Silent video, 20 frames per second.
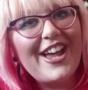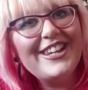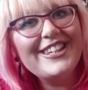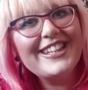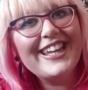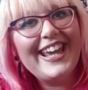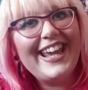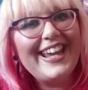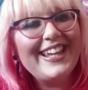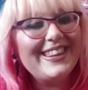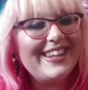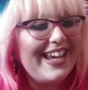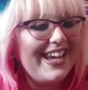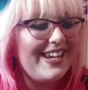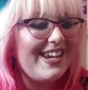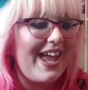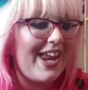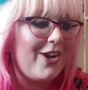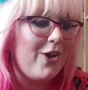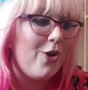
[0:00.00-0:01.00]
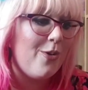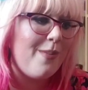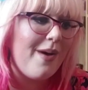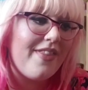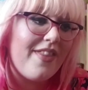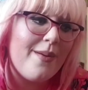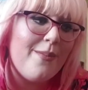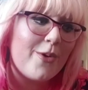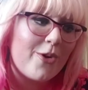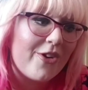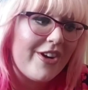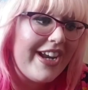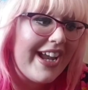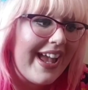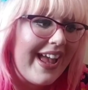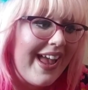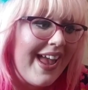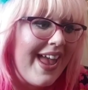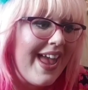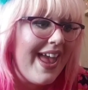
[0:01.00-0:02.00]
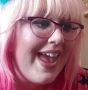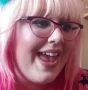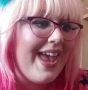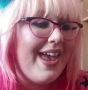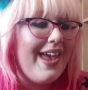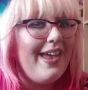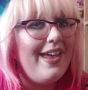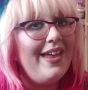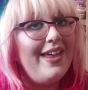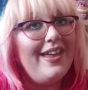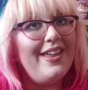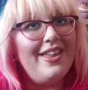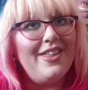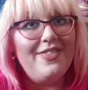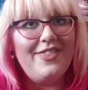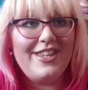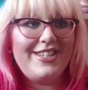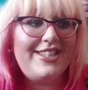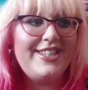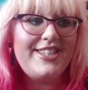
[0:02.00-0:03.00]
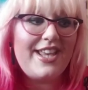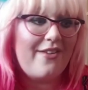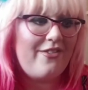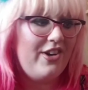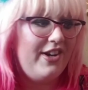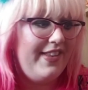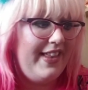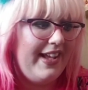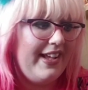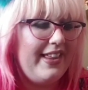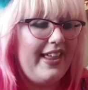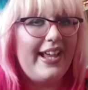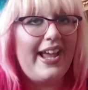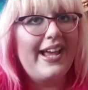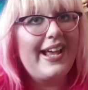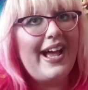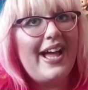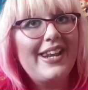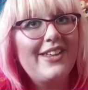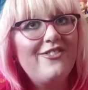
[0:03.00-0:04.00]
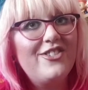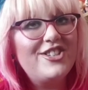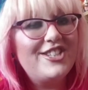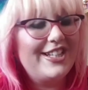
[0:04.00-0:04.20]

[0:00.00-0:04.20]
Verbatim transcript: friend Caitlin and her mother Maria. This is everything, like I can't